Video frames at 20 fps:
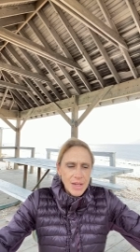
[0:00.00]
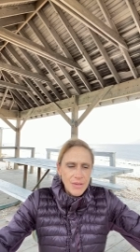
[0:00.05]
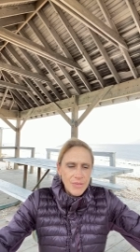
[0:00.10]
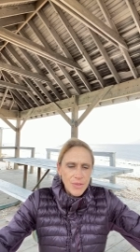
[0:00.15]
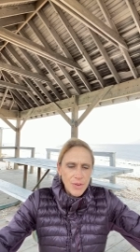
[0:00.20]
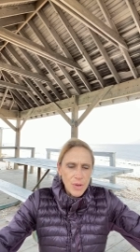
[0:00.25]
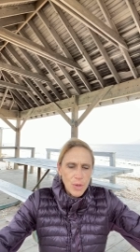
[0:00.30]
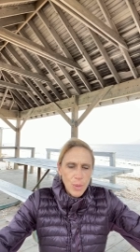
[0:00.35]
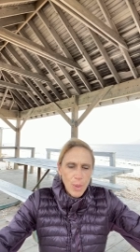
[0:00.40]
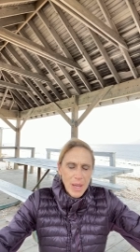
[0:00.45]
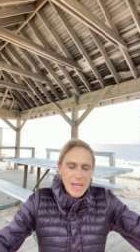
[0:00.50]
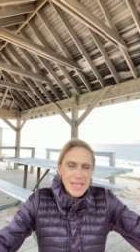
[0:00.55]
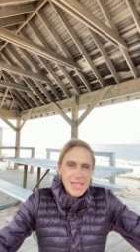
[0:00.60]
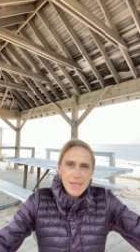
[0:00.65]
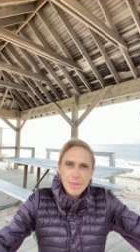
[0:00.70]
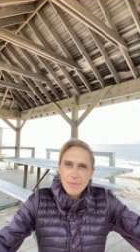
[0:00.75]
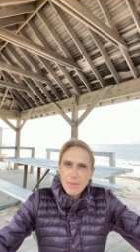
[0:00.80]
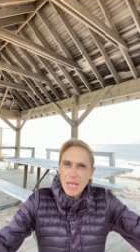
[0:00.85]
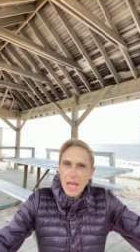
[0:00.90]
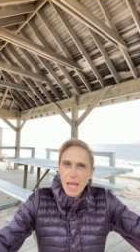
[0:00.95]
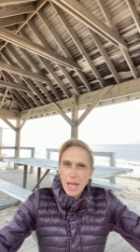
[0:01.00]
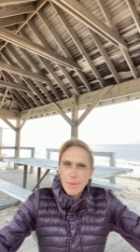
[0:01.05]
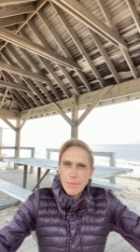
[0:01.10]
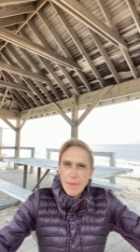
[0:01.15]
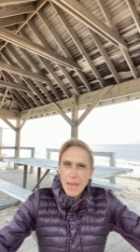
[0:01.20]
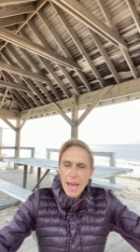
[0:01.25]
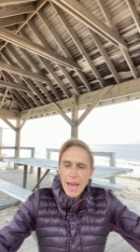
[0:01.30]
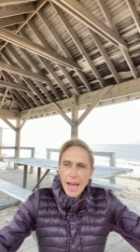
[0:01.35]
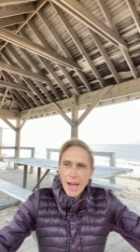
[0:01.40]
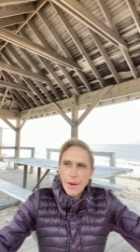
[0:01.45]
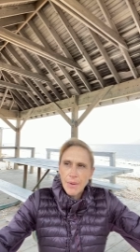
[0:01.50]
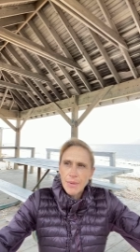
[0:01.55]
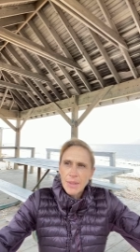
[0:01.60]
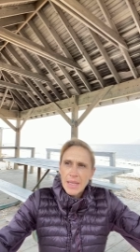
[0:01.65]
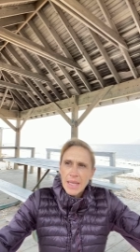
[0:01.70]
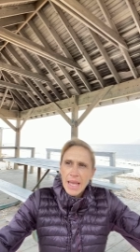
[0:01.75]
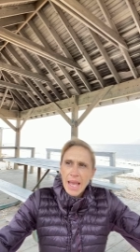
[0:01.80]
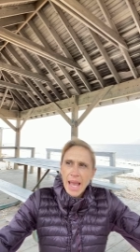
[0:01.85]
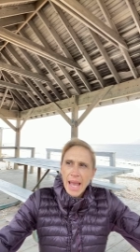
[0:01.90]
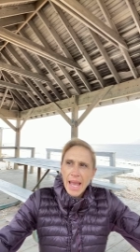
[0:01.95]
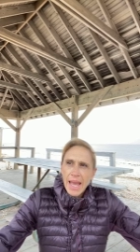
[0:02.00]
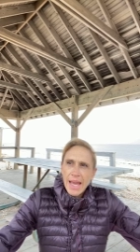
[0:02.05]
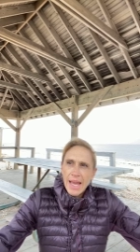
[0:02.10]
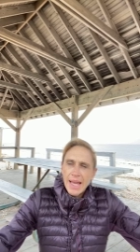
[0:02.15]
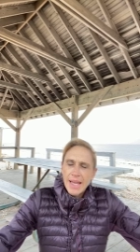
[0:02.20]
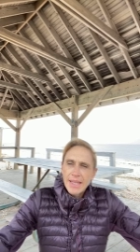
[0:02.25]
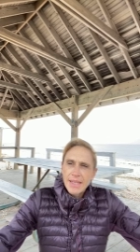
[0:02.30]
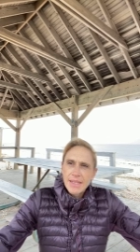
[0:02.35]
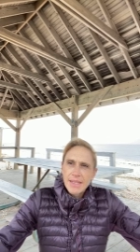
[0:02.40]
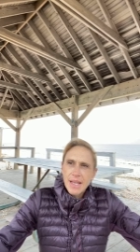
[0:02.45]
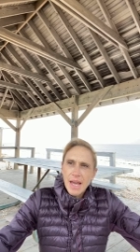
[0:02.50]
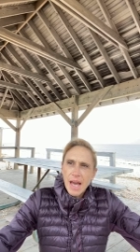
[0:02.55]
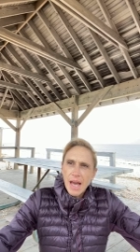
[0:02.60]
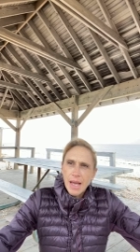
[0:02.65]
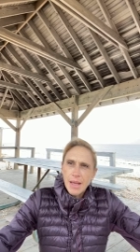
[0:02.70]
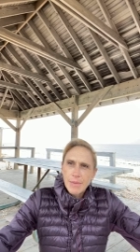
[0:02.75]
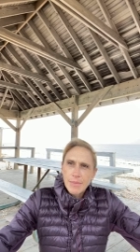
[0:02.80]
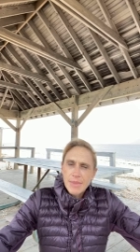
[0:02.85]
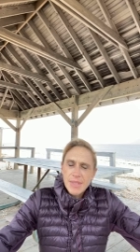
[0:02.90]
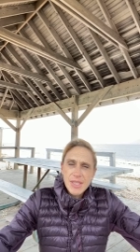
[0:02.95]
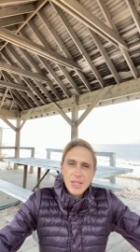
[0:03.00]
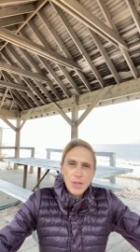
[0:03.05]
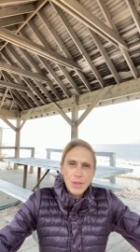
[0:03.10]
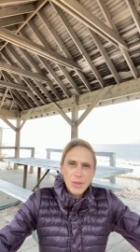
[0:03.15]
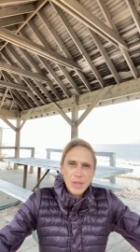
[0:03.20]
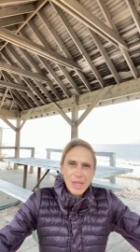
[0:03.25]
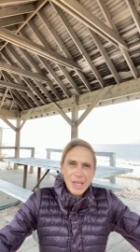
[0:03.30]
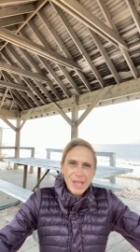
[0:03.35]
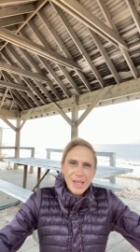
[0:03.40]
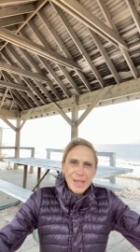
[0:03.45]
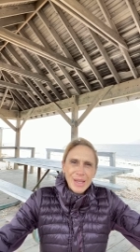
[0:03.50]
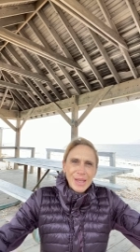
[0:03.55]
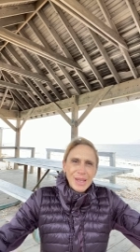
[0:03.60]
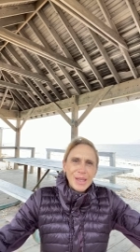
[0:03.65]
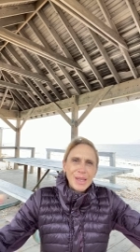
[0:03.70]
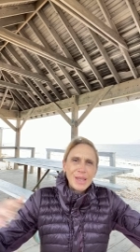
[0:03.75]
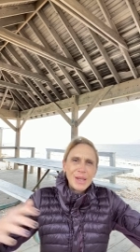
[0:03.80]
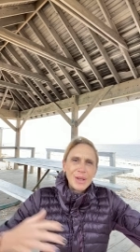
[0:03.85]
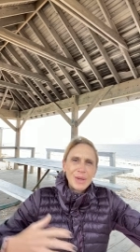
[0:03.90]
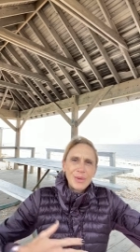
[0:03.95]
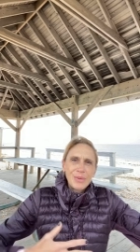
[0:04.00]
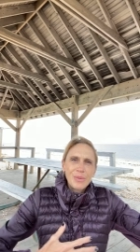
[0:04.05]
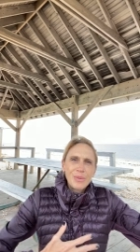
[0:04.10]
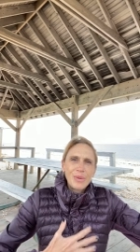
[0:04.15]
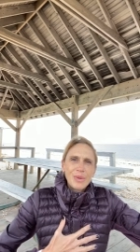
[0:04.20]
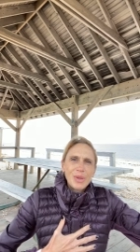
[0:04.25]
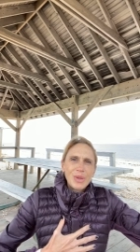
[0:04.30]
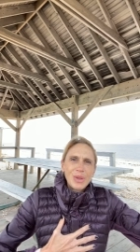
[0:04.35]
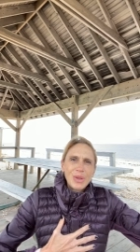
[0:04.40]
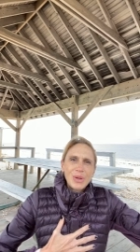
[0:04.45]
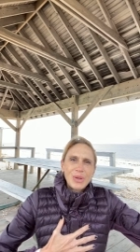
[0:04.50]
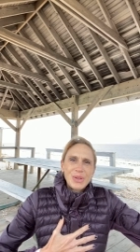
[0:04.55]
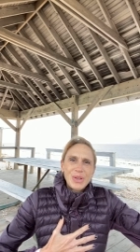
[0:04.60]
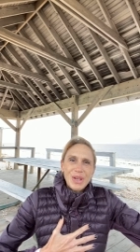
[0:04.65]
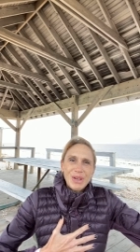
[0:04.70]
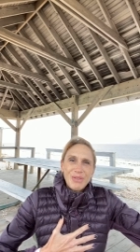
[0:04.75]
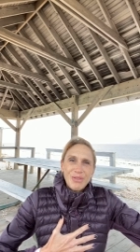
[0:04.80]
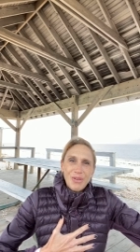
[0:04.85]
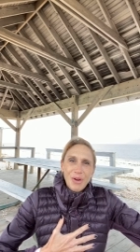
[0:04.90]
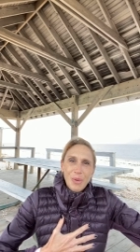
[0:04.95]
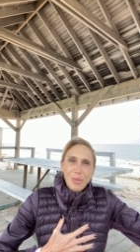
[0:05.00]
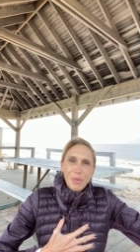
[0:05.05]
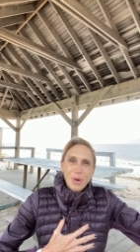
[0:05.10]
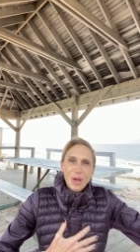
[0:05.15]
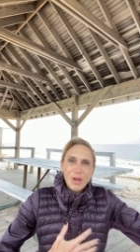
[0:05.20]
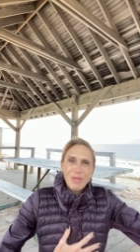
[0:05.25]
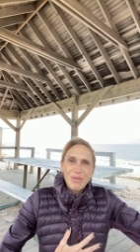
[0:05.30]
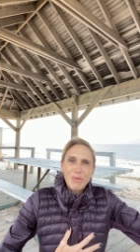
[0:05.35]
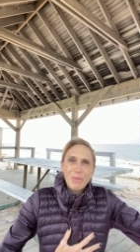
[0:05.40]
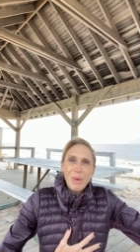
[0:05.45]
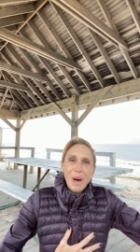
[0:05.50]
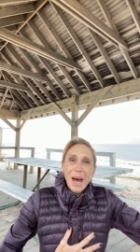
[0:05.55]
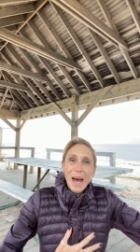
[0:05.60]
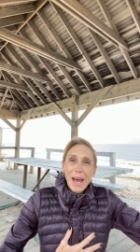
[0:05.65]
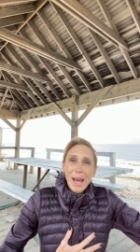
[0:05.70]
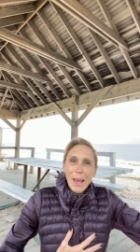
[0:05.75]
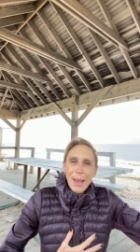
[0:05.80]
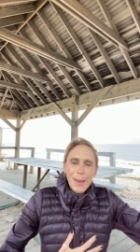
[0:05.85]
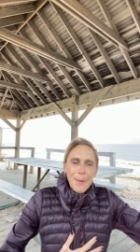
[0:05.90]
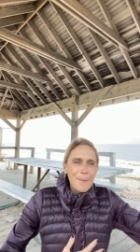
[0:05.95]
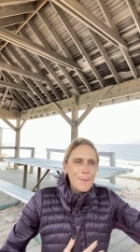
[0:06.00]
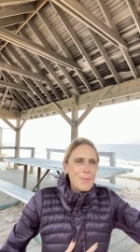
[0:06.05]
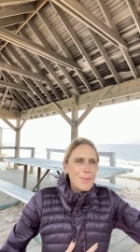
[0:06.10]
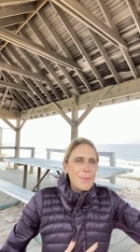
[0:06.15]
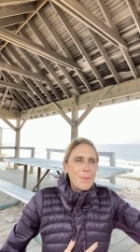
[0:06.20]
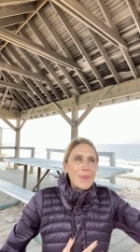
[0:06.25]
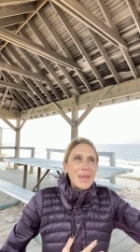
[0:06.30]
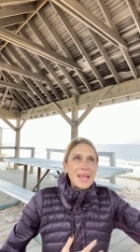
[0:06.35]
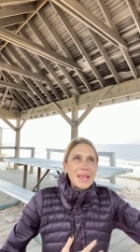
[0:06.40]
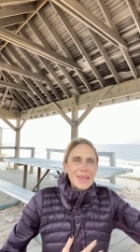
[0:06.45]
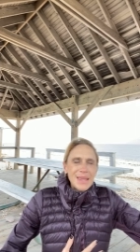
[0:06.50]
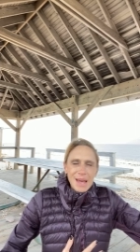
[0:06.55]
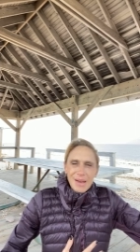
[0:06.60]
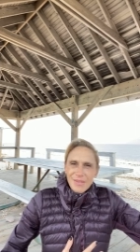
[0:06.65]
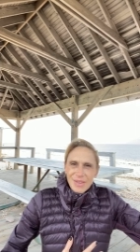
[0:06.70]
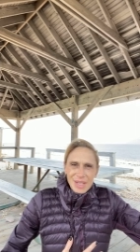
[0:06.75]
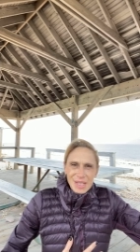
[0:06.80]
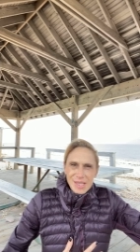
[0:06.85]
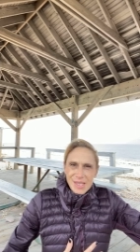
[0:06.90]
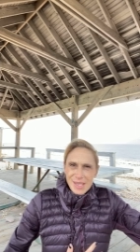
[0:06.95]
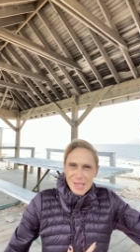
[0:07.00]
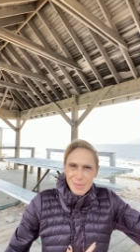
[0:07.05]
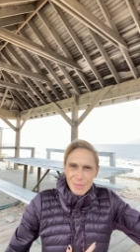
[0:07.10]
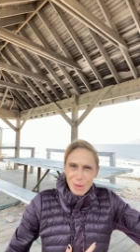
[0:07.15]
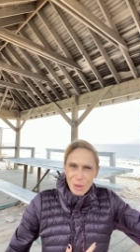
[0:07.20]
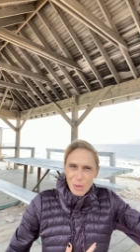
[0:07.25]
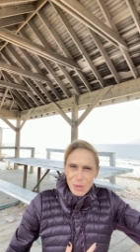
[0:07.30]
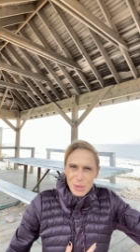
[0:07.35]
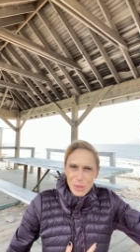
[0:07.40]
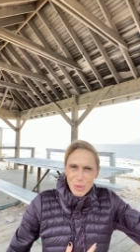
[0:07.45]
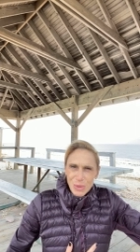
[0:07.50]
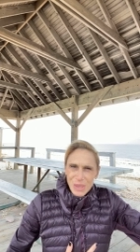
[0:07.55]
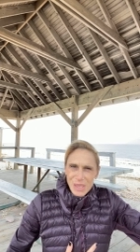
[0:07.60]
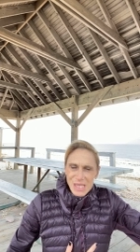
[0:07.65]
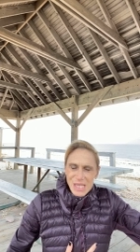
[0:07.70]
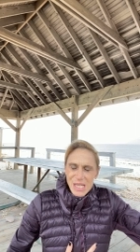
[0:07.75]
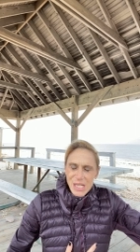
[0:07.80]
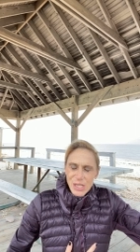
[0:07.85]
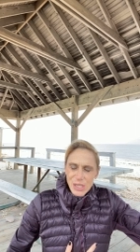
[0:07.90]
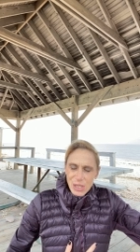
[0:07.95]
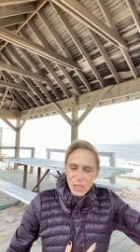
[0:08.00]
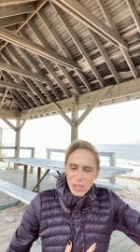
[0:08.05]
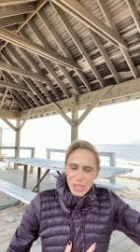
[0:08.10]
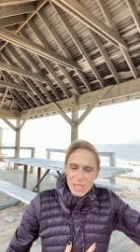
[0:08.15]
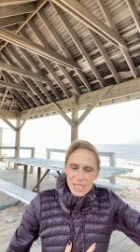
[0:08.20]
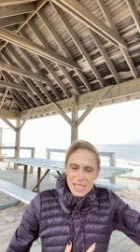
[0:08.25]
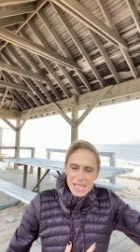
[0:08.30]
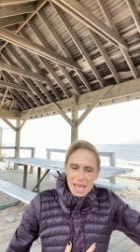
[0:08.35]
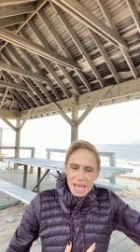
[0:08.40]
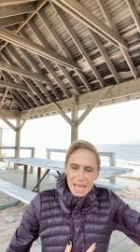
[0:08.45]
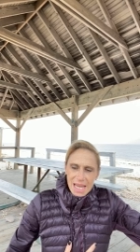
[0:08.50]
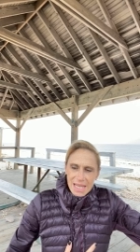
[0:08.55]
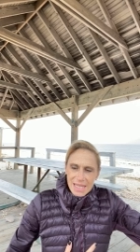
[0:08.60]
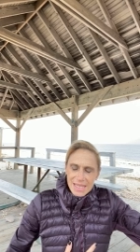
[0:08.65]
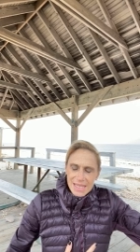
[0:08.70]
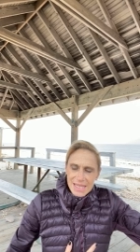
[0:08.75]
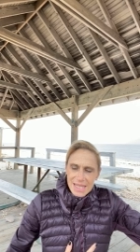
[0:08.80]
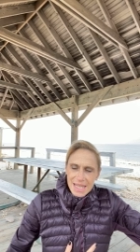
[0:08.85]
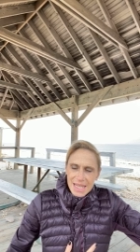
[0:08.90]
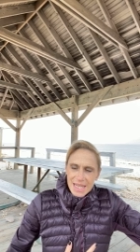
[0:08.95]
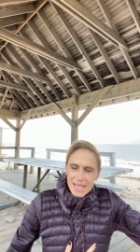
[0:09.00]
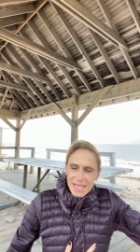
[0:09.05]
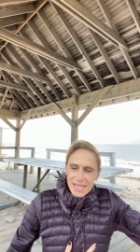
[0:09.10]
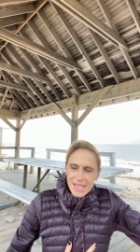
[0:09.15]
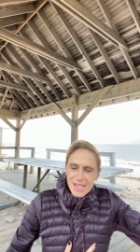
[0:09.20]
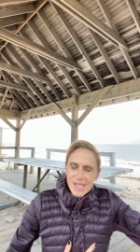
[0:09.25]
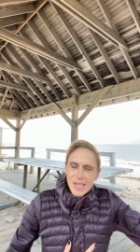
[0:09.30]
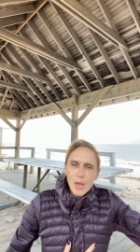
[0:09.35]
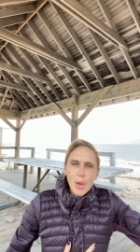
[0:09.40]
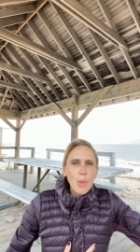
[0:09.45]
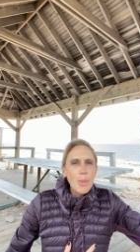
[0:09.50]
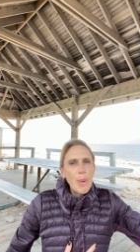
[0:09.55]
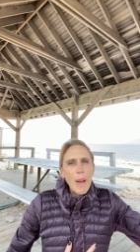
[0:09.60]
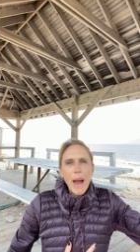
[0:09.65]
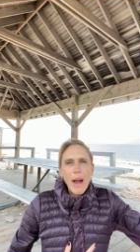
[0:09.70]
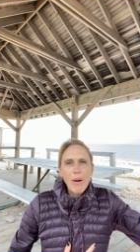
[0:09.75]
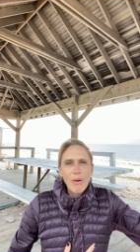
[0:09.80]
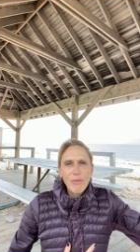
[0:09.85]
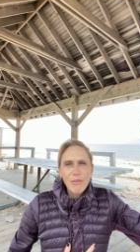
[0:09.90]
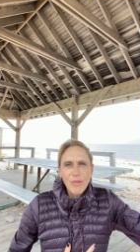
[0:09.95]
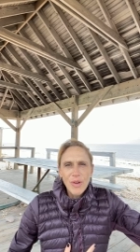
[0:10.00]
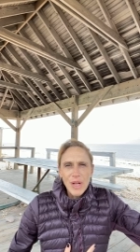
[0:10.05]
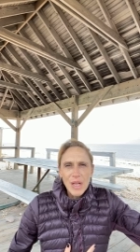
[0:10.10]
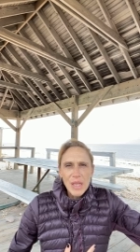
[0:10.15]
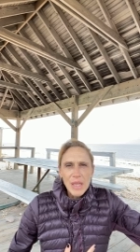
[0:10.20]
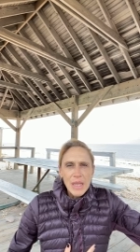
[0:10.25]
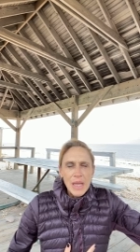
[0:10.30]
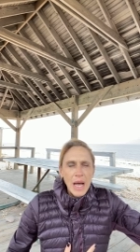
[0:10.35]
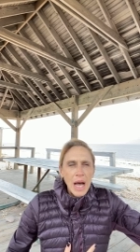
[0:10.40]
for quite some time now, and um, certainly, you know, learned it from one of my beloved spiritual teachers, and it is so powerful.